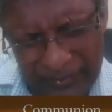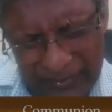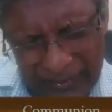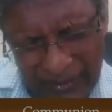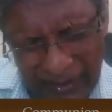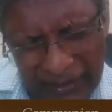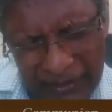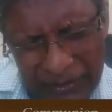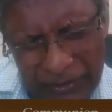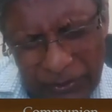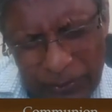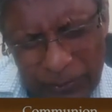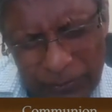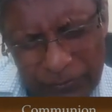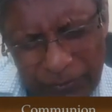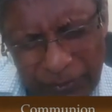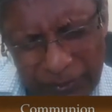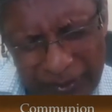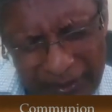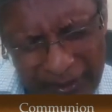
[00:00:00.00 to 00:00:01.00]
Thank you
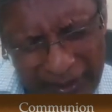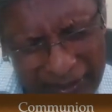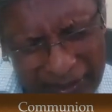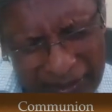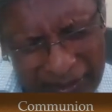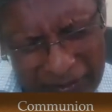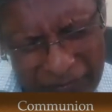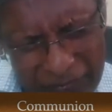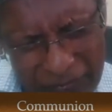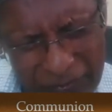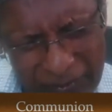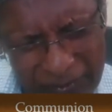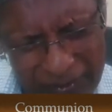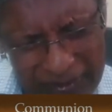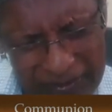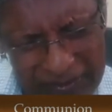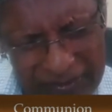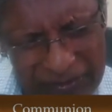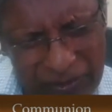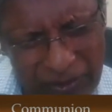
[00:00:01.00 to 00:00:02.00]
for dying for
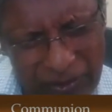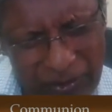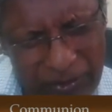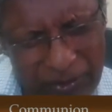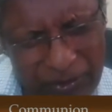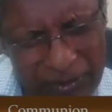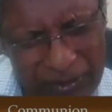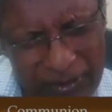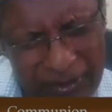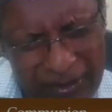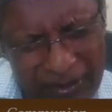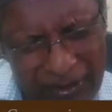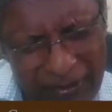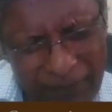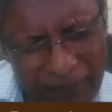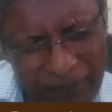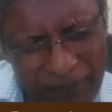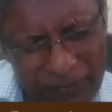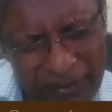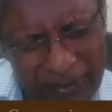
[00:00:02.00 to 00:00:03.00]
us, Lord.
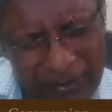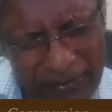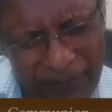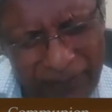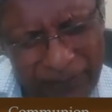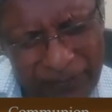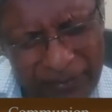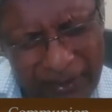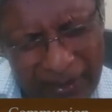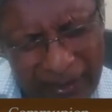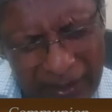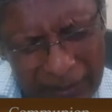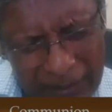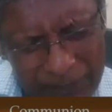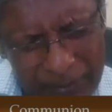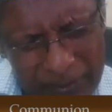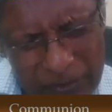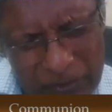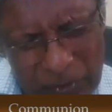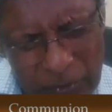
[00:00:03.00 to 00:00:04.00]

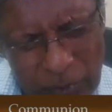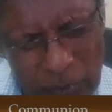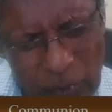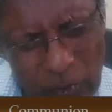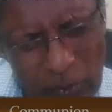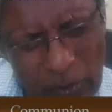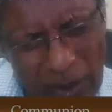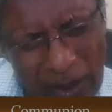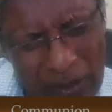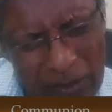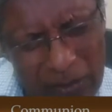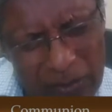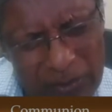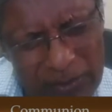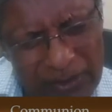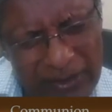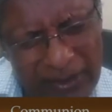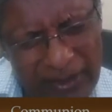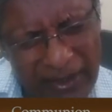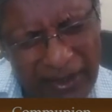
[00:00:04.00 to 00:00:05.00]
Help us to go
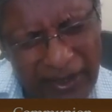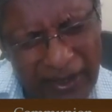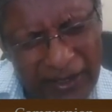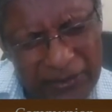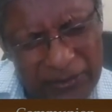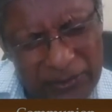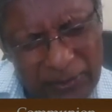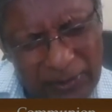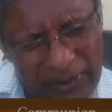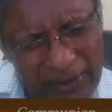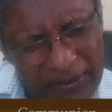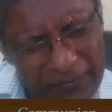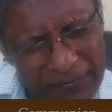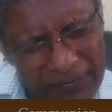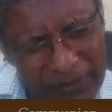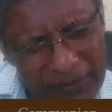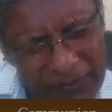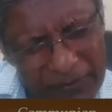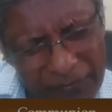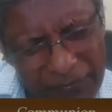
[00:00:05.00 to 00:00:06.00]
out and to live
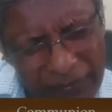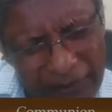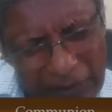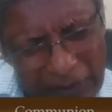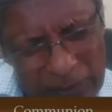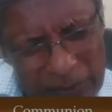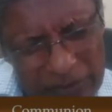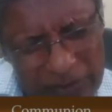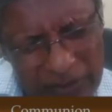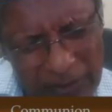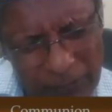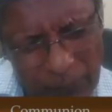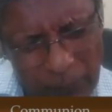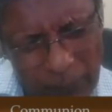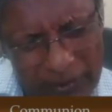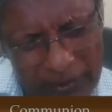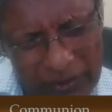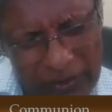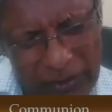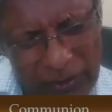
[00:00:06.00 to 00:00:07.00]
in fellowship
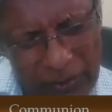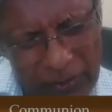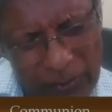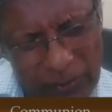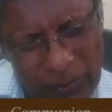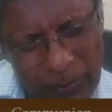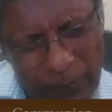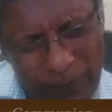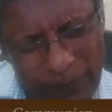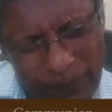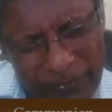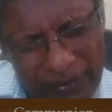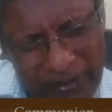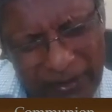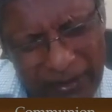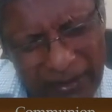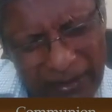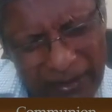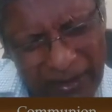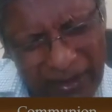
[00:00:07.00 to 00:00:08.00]
with you
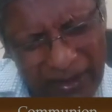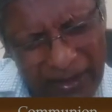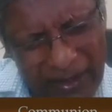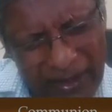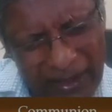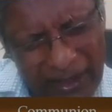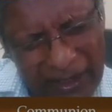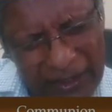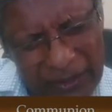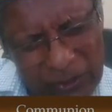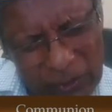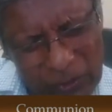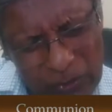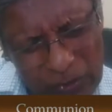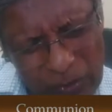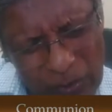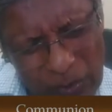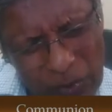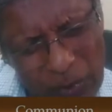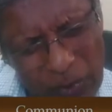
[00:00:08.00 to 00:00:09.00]
and to
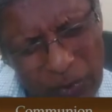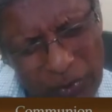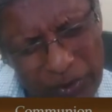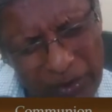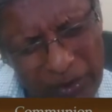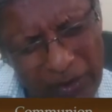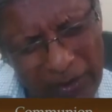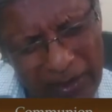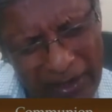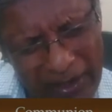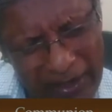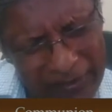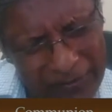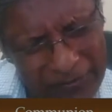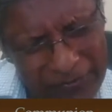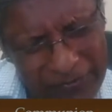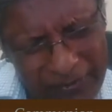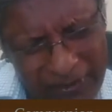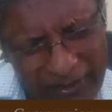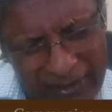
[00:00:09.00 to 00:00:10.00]
show your
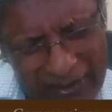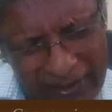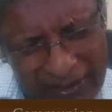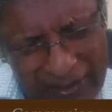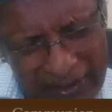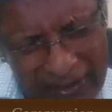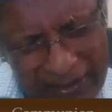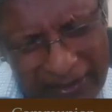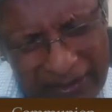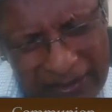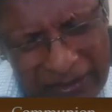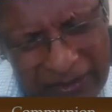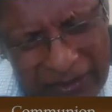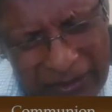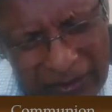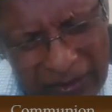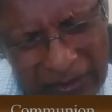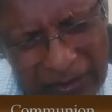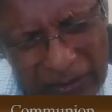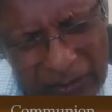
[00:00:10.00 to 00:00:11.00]
love and light
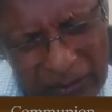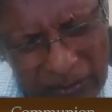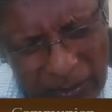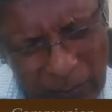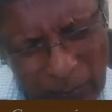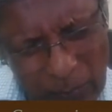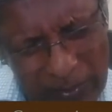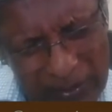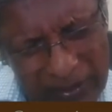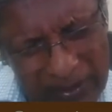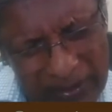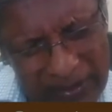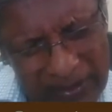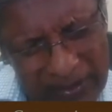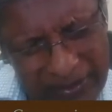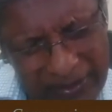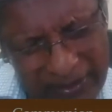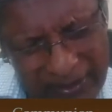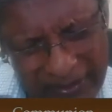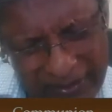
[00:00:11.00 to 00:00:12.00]
to the
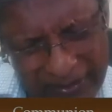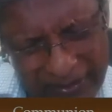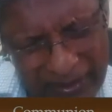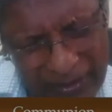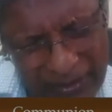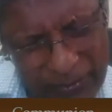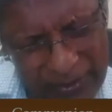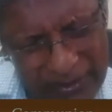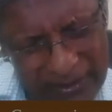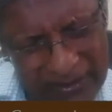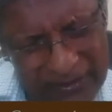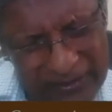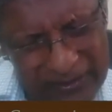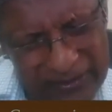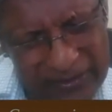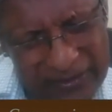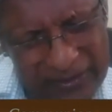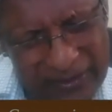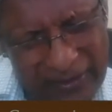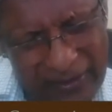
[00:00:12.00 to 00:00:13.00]
world around
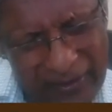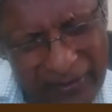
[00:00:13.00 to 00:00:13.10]
us.